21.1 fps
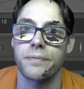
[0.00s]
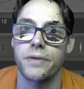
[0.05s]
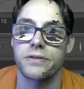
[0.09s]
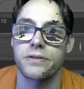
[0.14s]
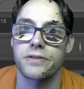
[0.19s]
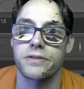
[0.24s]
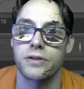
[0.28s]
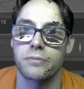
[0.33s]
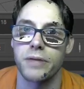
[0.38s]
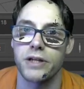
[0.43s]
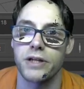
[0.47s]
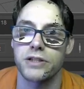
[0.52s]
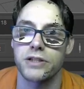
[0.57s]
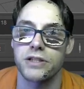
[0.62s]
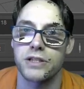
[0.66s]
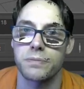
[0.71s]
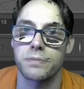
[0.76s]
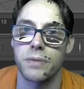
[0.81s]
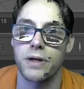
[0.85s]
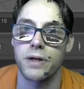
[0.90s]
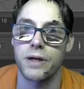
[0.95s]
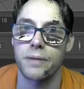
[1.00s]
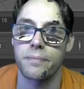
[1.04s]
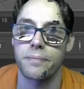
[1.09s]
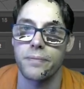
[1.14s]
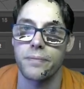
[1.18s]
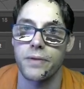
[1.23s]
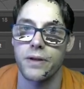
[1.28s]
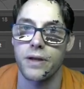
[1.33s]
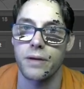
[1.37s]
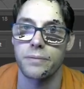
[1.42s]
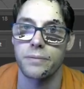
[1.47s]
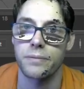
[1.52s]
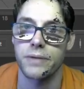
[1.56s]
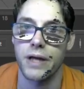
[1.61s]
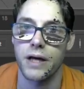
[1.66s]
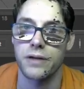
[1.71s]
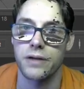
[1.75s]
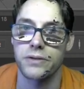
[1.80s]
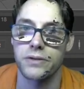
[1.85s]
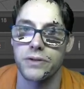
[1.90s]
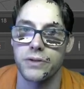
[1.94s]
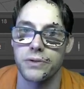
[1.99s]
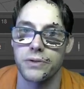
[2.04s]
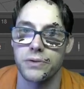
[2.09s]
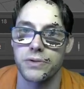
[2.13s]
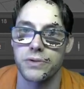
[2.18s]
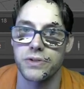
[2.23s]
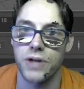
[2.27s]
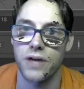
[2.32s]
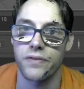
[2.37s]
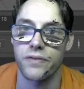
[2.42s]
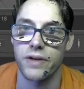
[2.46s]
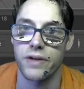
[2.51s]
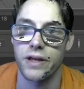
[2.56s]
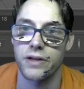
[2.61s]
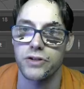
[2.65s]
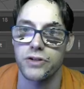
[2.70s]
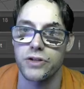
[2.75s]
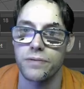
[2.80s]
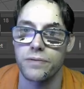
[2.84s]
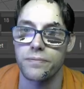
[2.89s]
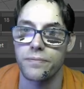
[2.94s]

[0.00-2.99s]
So mesh display, come down to soften edge.